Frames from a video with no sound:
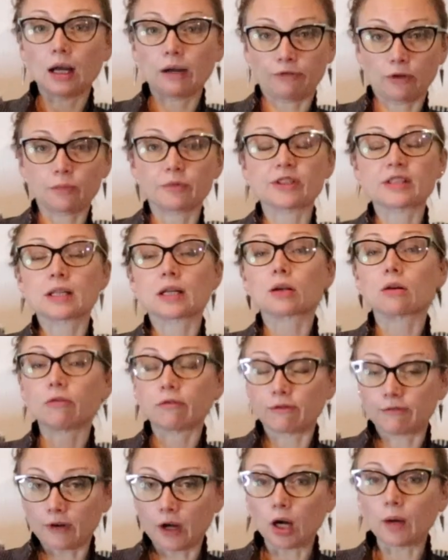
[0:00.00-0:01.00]
have obviously
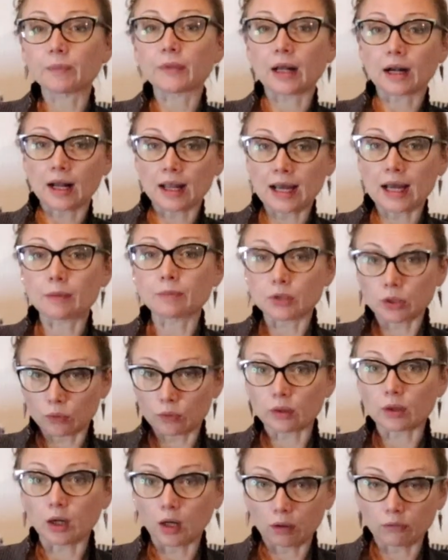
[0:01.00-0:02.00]
confirmed that I am
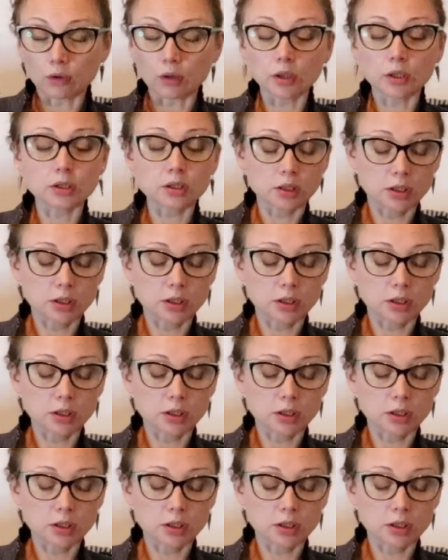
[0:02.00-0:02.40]
euthyroid.